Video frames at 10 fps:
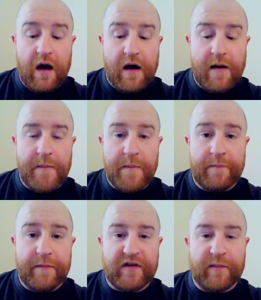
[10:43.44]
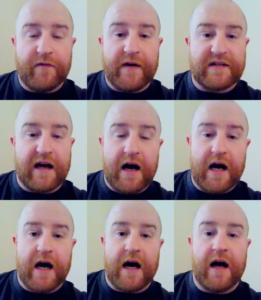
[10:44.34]
The simple facts
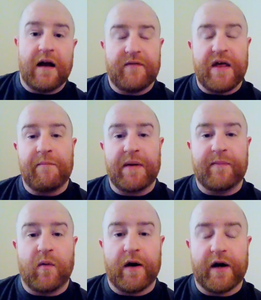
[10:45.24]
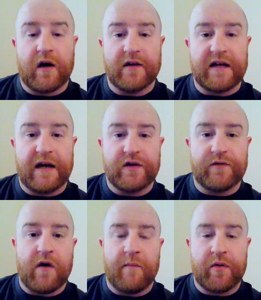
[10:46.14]
are if them people want to contact you
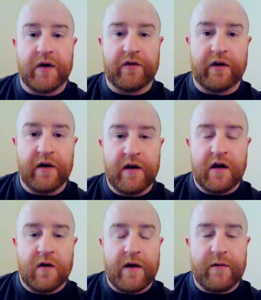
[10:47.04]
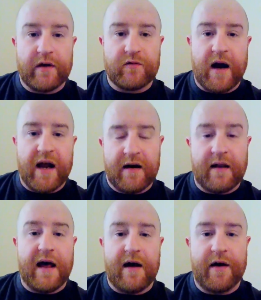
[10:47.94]
from prison, whether it's writing
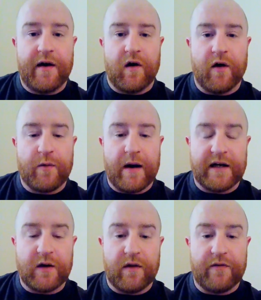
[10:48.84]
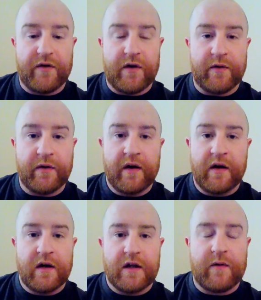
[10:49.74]
a letter or threatening you on the phone,
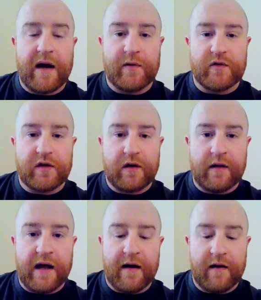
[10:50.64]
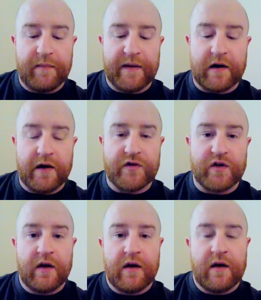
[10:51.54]
they're able to do that
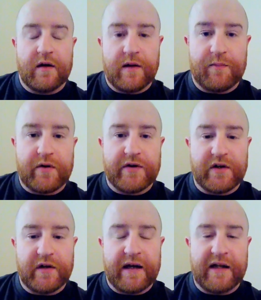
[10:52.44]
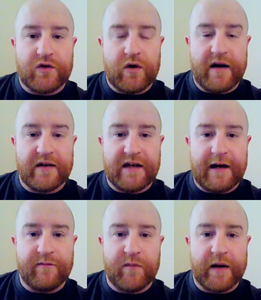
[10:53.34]
because the prison, in trying to
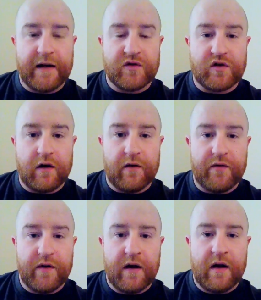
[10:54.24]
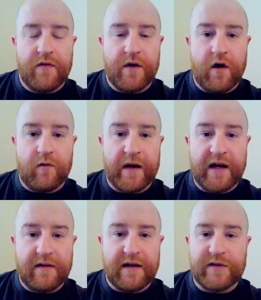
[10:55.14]
save money and stuff, they're not
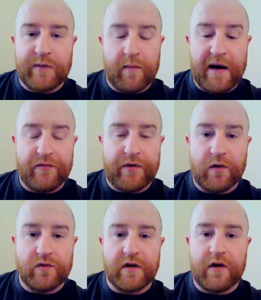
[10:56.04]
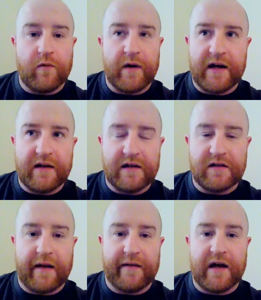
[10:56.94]
ringing these mobile phones, they're not ringing
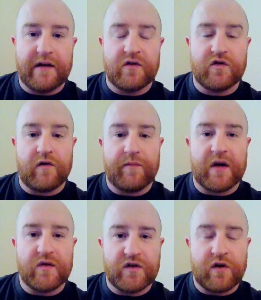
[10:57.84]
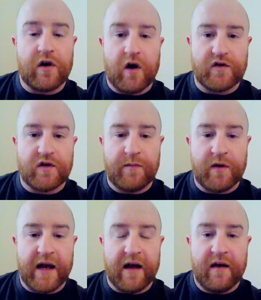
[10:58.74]
these landlines and stuff because it's going to cost them
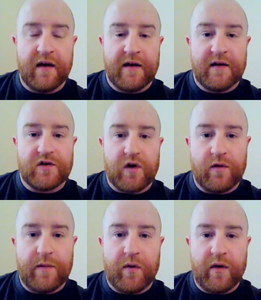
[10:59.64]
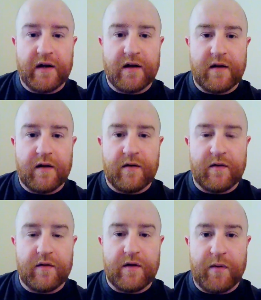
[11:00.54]
money. So putting
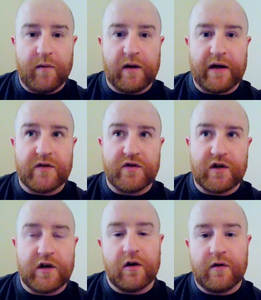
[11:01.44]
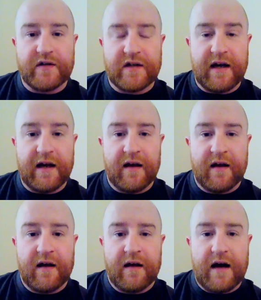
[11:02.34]
the public security
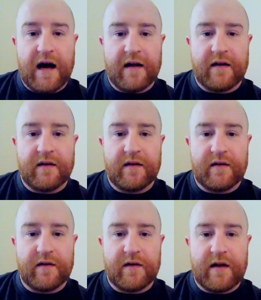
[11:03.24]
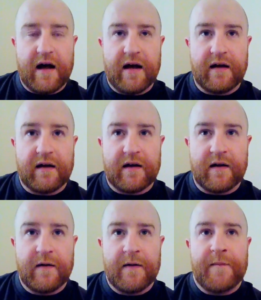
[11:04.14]
and, like,
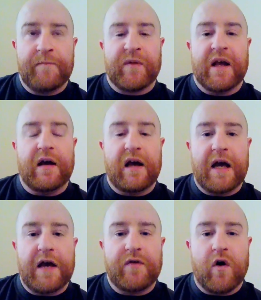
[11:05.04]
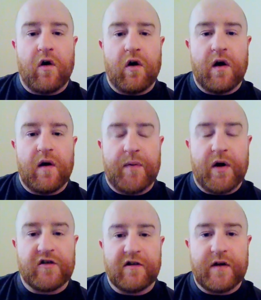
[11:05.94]
if you're a
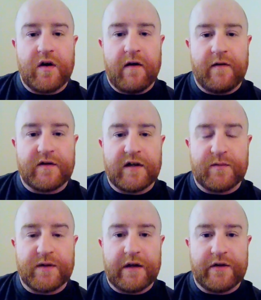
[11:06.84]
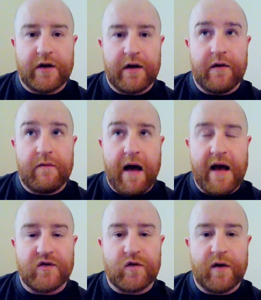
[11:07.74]
person of a nervous disposition,
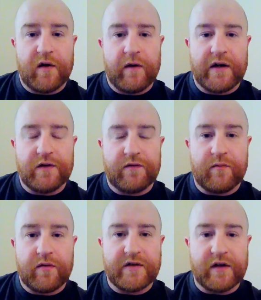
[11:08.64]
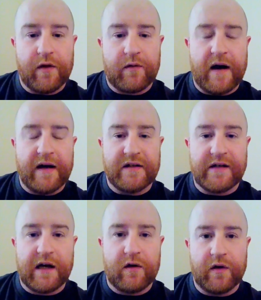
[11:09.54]
right, and somebody rings you from prison threatening
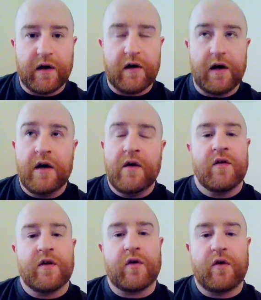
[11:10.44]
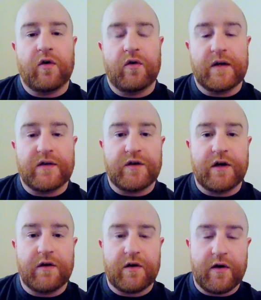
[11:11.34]
to kill you, they're going to do this
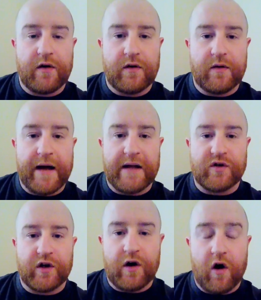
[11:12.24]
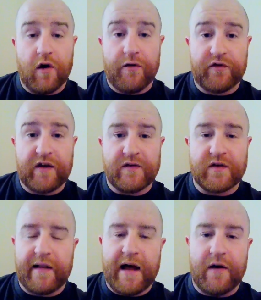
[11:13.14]
to you, they're going to do that to you, or
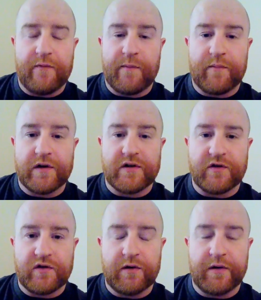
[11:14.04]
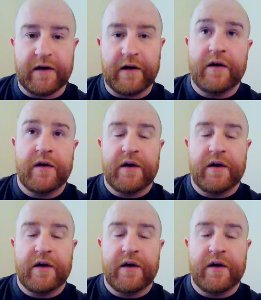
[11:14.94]
sends a letter from prison to you,